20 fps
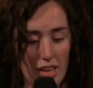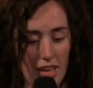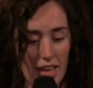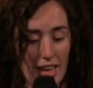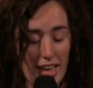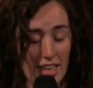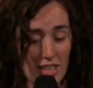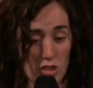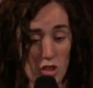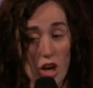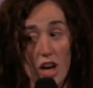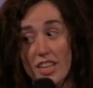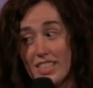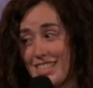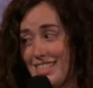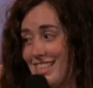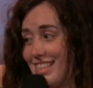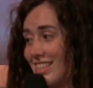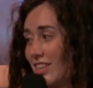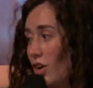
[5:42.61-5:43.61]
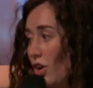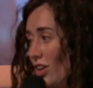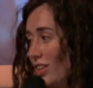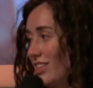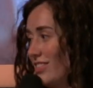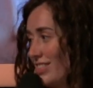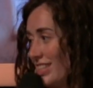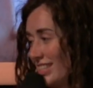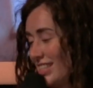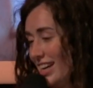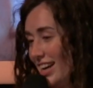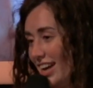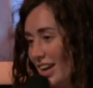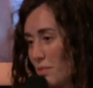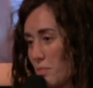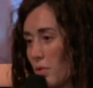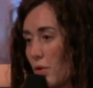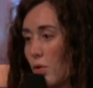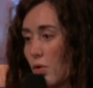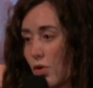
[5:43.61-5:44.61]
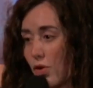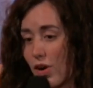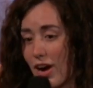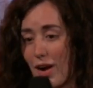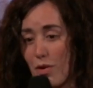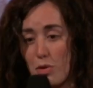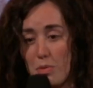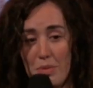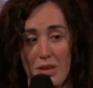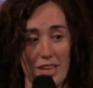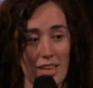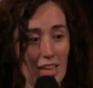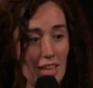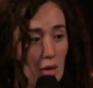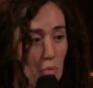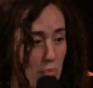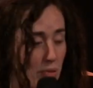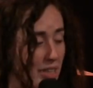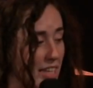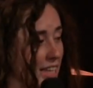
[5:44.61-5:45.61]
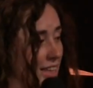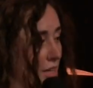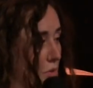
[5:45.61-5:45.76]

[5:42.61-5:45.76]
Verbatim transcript: exhausted all of the time or I would be completely